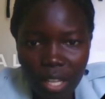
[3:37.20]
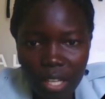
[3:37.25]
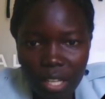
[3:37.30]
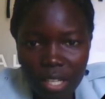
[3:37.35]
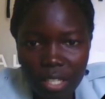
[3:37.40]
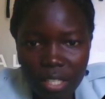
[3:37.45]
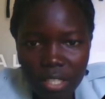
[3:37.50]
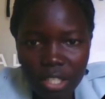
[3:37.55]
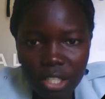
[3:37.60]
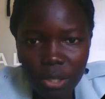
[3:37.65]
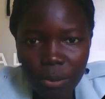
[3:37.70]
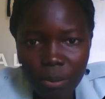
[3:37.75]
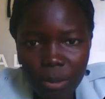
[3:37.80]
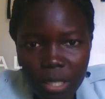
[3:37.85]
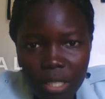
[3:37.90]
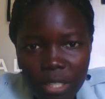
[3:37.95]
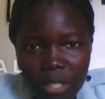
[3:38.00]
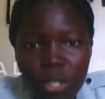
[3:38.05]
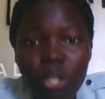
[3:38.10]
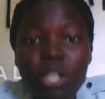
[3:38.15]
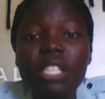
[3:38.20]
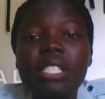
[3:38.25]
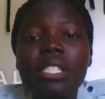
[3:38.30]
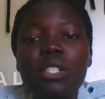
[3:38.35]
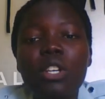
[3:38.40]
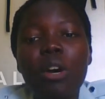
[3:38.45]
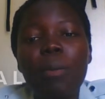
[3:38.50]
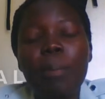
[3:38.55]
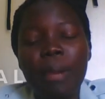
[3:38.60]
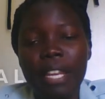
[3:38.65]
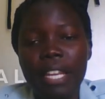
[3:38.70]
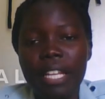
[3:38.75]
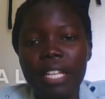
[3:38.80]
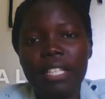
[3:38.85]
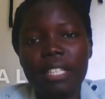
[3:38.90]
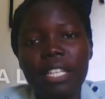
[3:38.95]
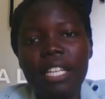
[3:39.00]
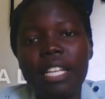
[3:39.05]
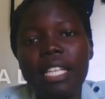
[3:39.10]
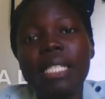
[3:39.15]
Gmail. So it's opening.
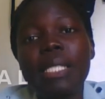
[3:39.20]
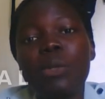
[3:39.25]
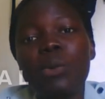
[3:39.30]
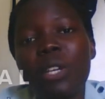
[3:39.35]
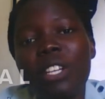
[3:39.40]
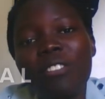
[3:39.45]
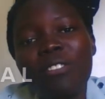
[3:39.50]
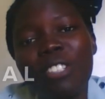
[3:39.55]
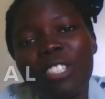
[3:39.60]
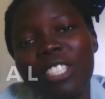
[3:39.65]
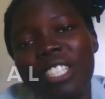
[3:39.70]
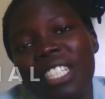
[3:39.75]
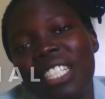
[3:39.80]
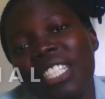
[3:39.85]
Let's wait for it.